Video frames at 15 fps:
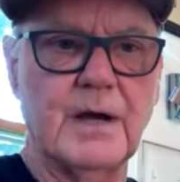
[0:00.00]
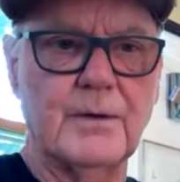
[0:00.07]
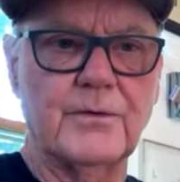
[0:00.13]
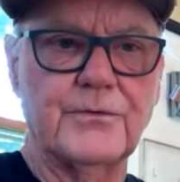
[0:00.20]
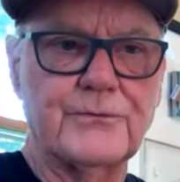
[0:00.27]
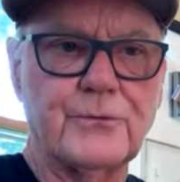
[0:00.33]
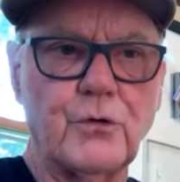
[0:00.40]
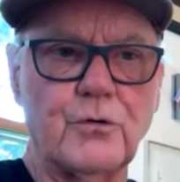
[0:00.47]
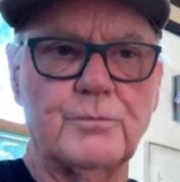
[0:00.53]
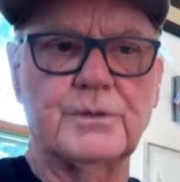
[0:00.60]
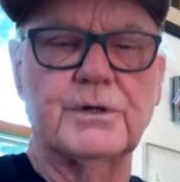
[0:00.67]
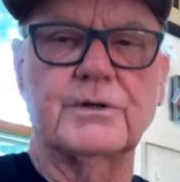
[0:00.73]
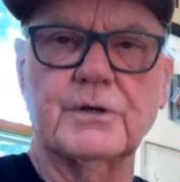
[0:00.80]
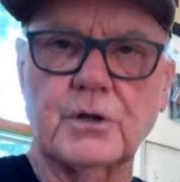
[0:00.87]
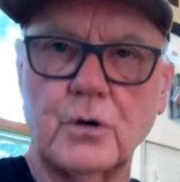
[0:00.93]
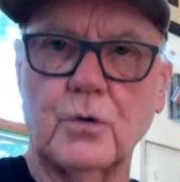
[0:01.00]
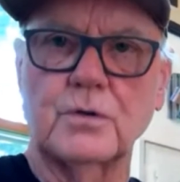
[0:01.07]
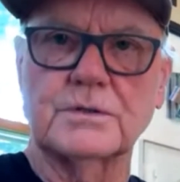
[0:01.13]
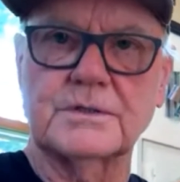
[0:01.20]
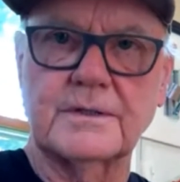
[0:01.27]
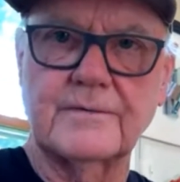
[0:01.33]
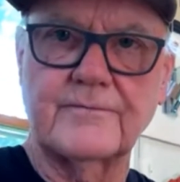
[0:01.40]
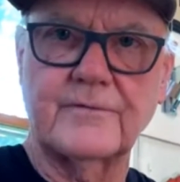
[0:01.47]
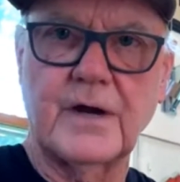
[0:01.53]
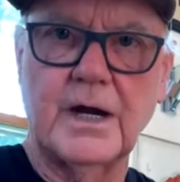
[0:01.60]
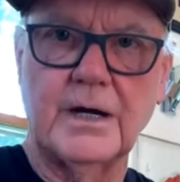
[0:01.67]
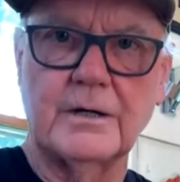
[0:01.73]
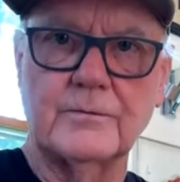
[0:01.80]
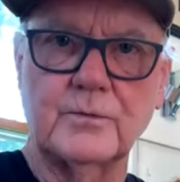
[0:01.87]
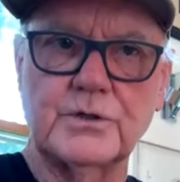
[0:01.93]
I would throw them into the coals of the
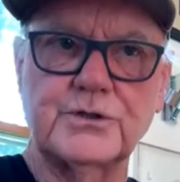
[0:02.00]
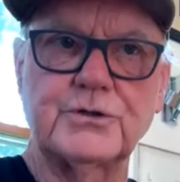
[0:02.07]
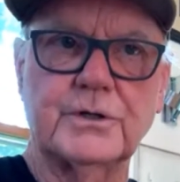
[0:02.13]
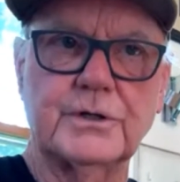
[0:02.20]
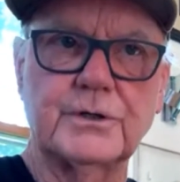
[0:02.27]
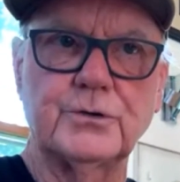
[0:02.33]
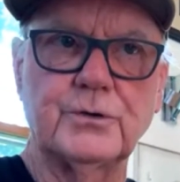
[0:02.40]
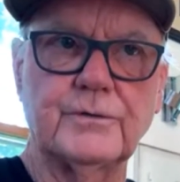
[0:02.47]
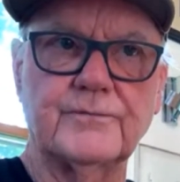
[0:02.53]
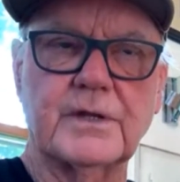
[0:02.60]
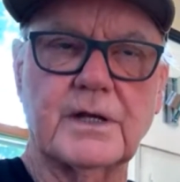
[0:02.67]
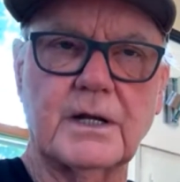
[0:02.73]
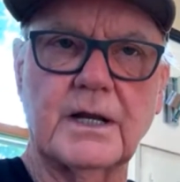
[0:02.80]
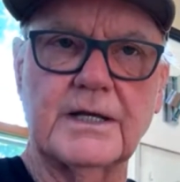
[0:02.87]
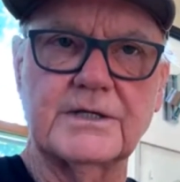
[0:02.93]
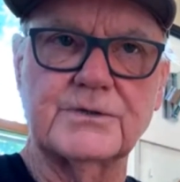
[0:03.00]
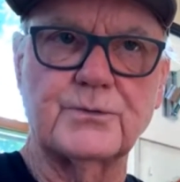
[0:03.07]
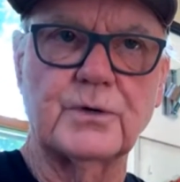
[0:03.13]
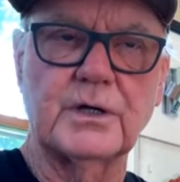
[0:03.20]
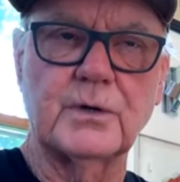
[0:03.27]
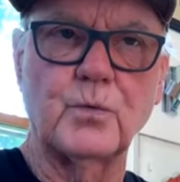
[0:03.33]
fire, which you can do if the clay's really